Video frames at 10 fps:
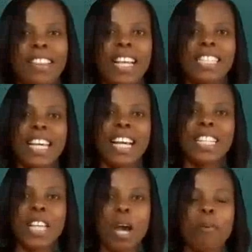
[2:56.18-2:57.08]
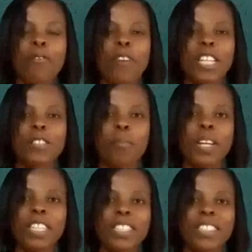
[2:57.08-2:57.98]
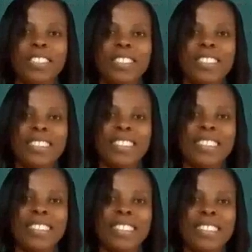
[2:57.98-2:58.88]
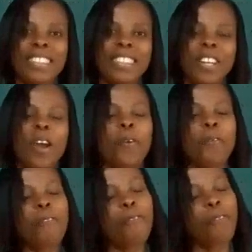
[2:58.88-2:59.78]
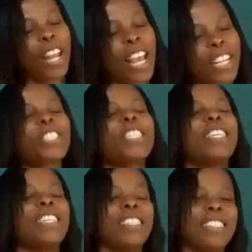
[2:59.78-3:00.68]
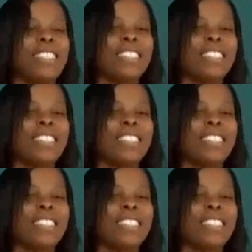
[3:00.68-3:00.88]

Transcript: The second type of transformation, reflection.